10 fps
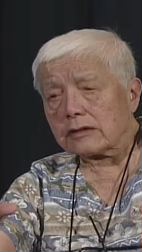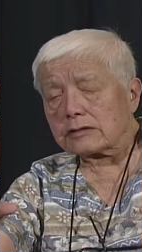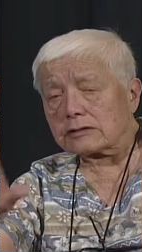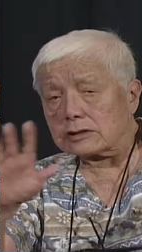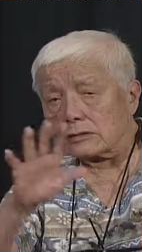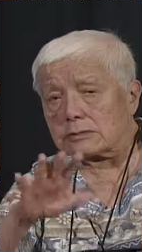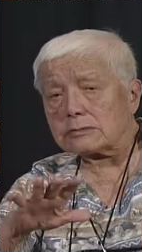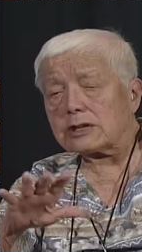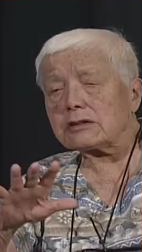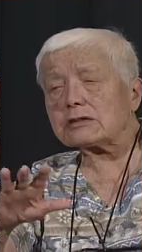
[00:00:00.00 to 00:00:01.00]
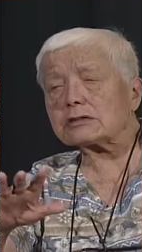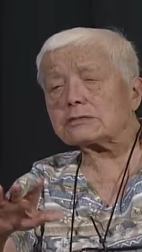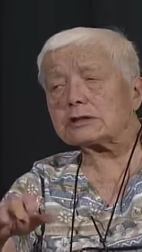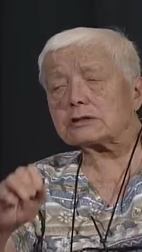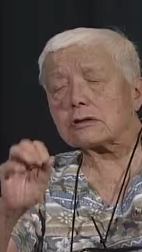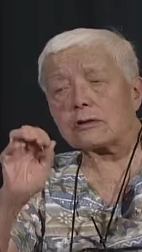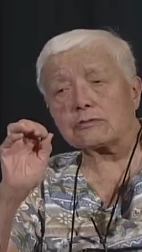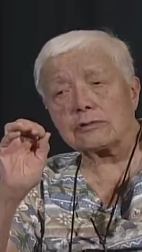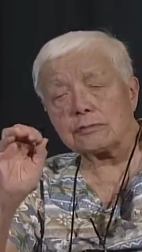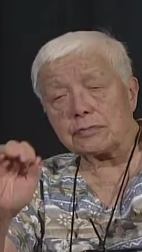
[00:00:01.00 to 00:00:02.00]
So Jimmy made this speech
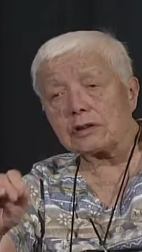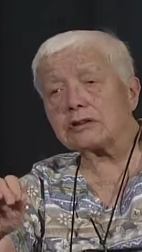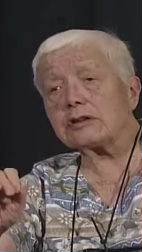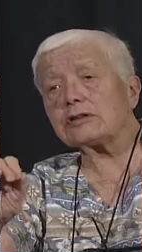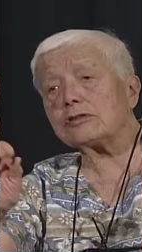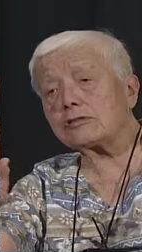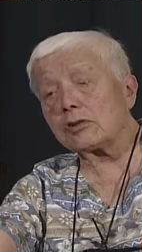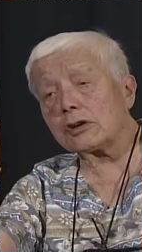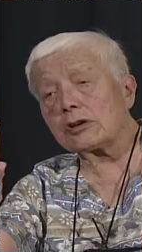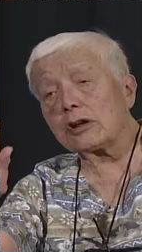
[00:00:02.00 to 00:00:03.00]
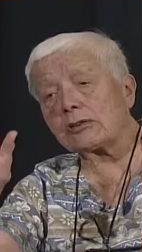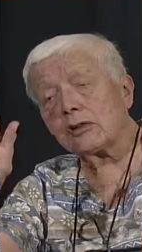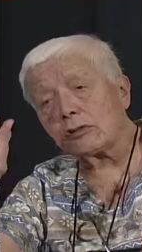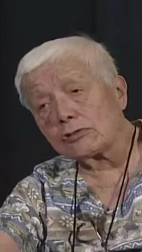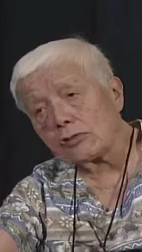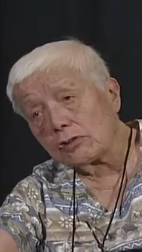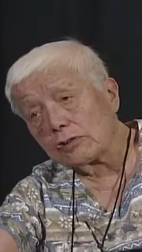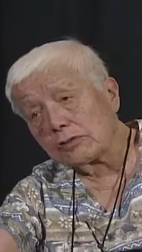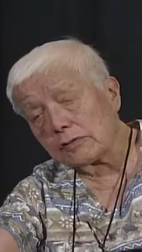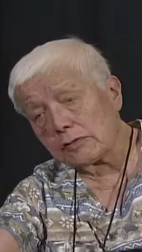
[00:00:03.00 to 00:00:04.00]
called Rebuilding Detroit An
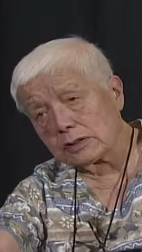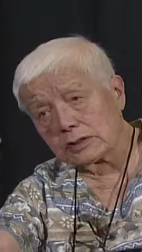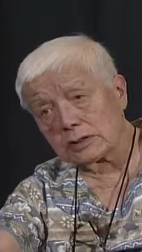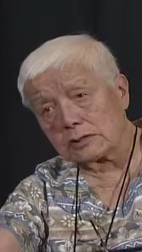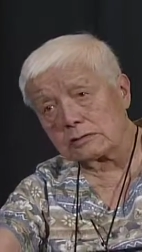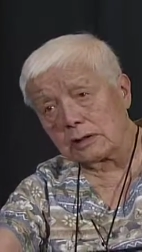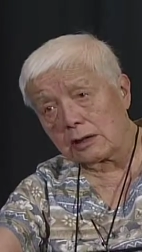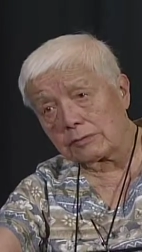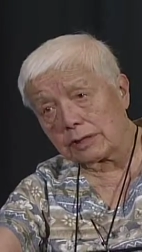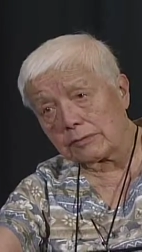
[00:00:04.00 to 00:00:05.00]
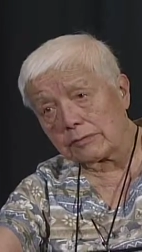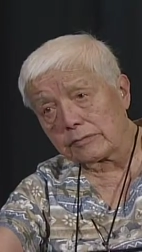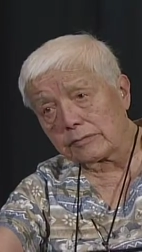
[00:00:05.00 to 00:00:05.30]
Alternative to Casino Gambling